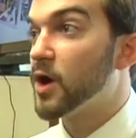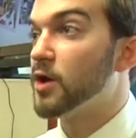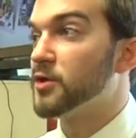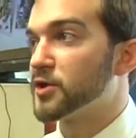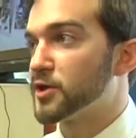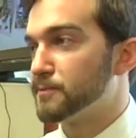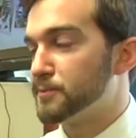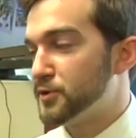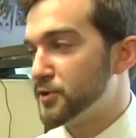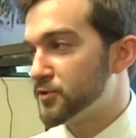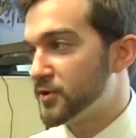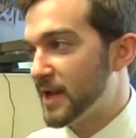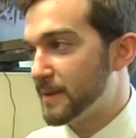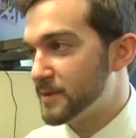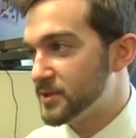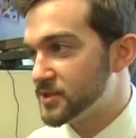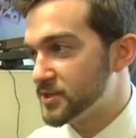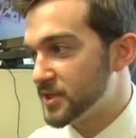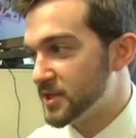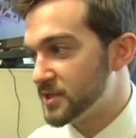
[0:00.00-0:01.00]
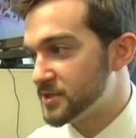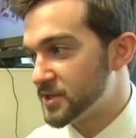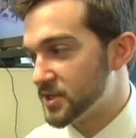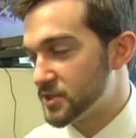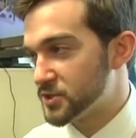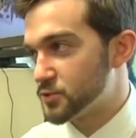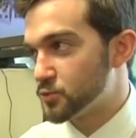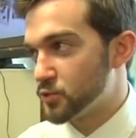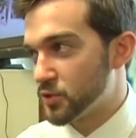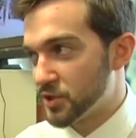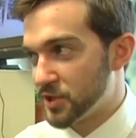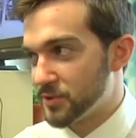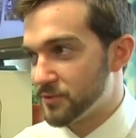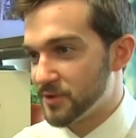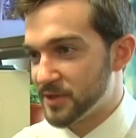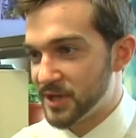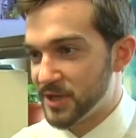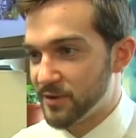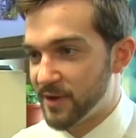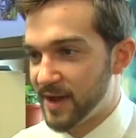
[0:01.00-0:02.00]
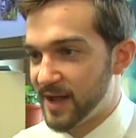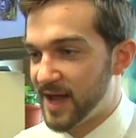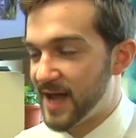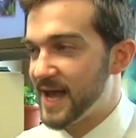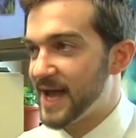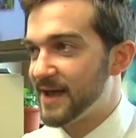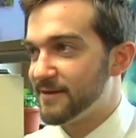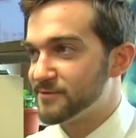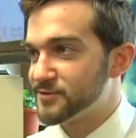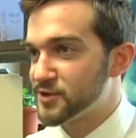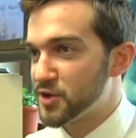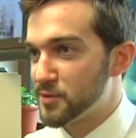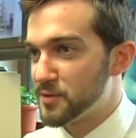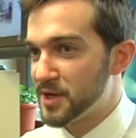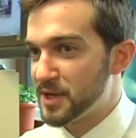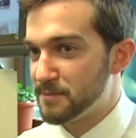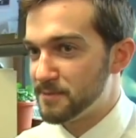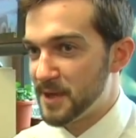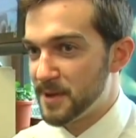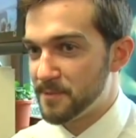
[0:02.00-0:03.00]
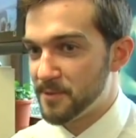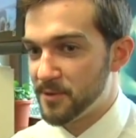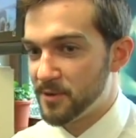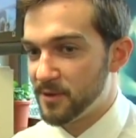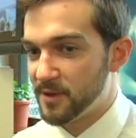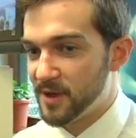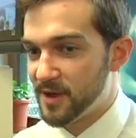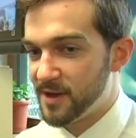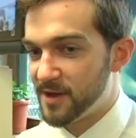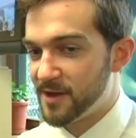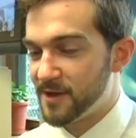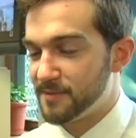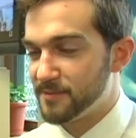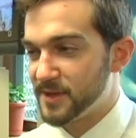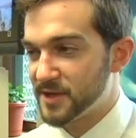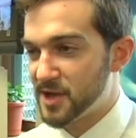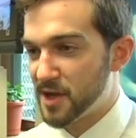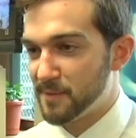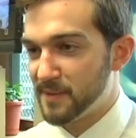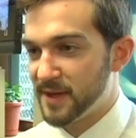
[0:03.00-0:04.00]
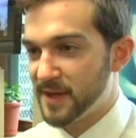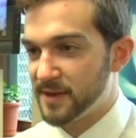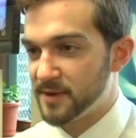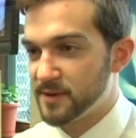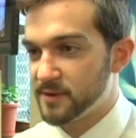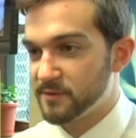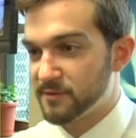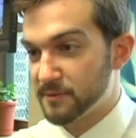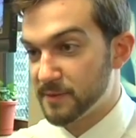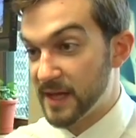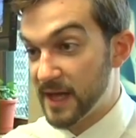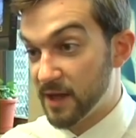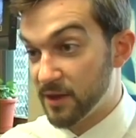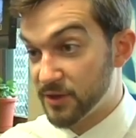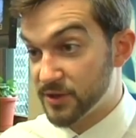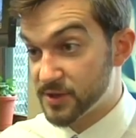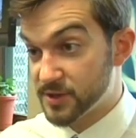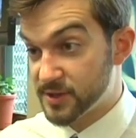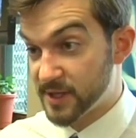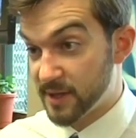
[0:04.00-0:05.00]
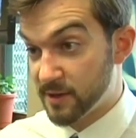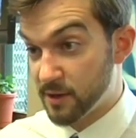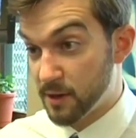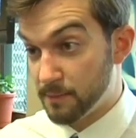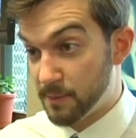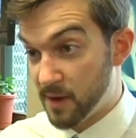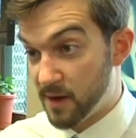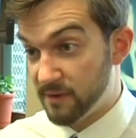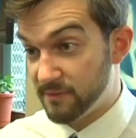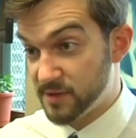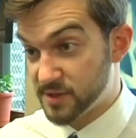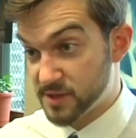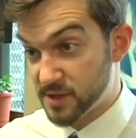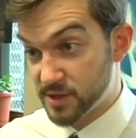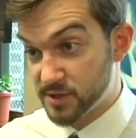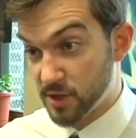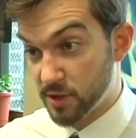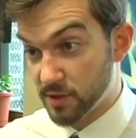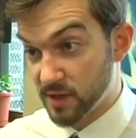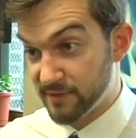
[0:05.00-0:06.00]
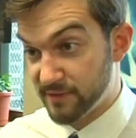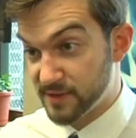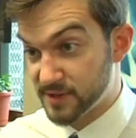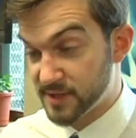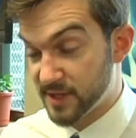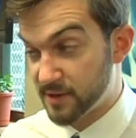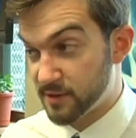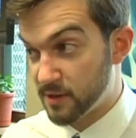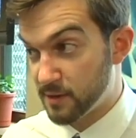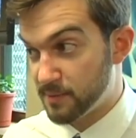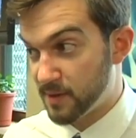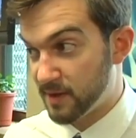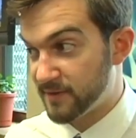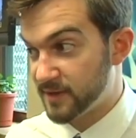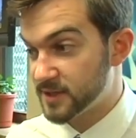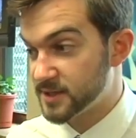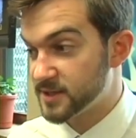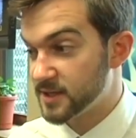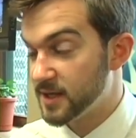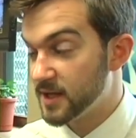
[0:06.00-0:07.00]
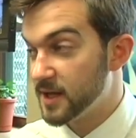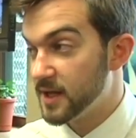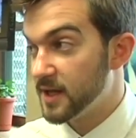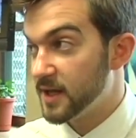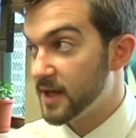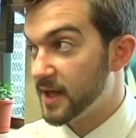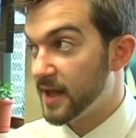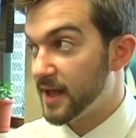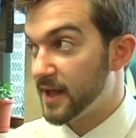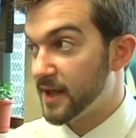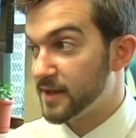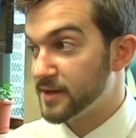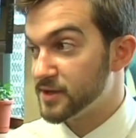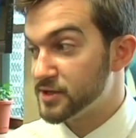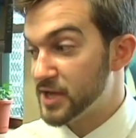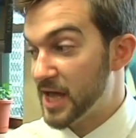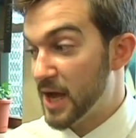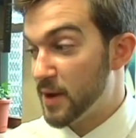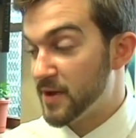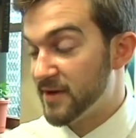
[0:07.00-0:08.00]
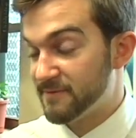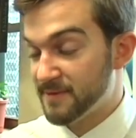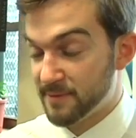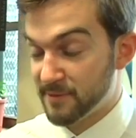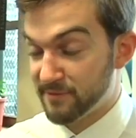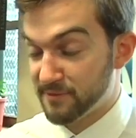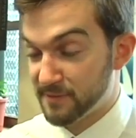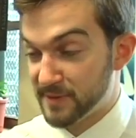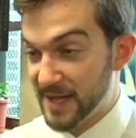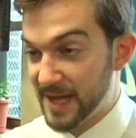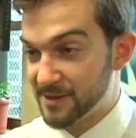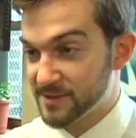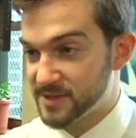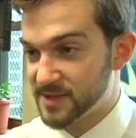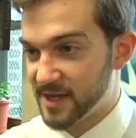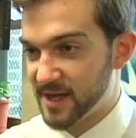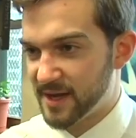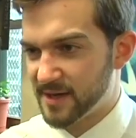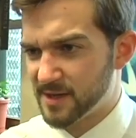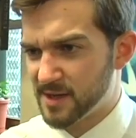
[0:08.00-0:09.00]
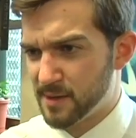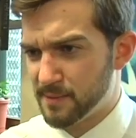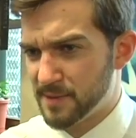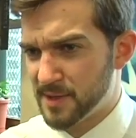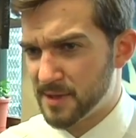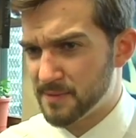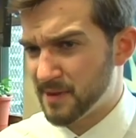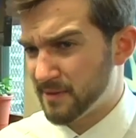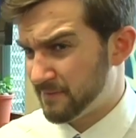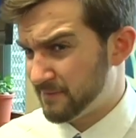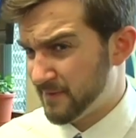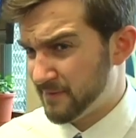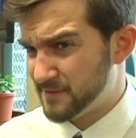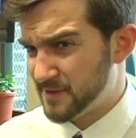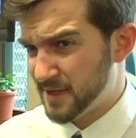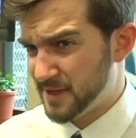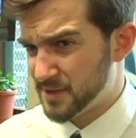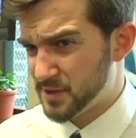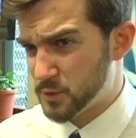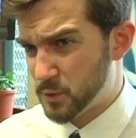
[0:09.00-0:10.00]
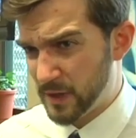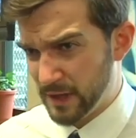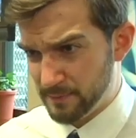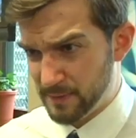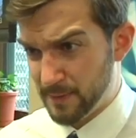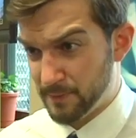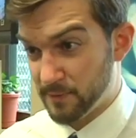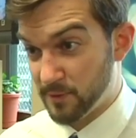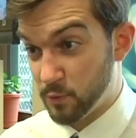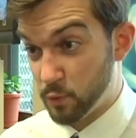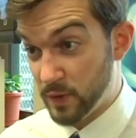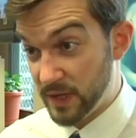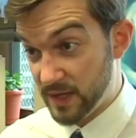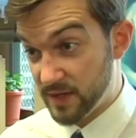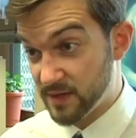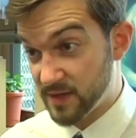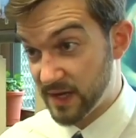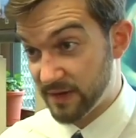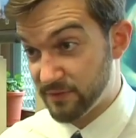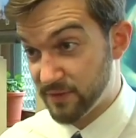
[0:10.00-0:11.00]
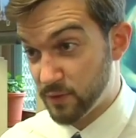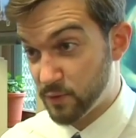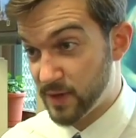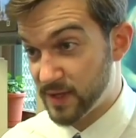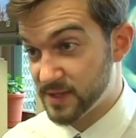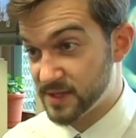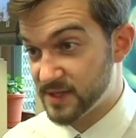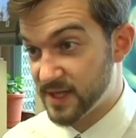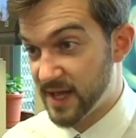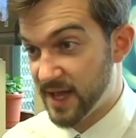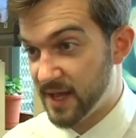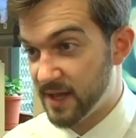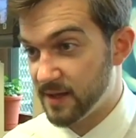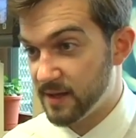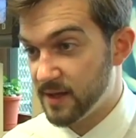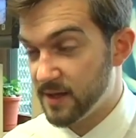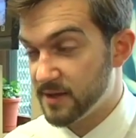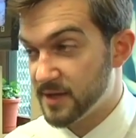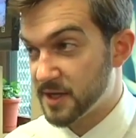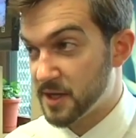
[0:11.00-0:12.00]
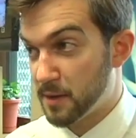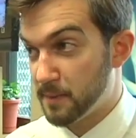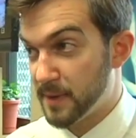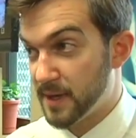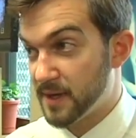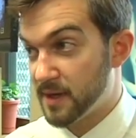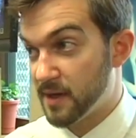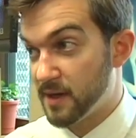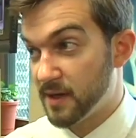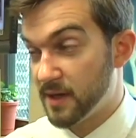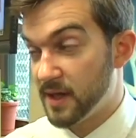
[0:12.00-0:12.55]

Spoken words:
Oh, the computer ABCs is really, really great. I have so many people that come in from the health center above. There's an adult living center above us. And now we have people from the outside that come in, about 15 to 20 people a week every Wednesday that come in.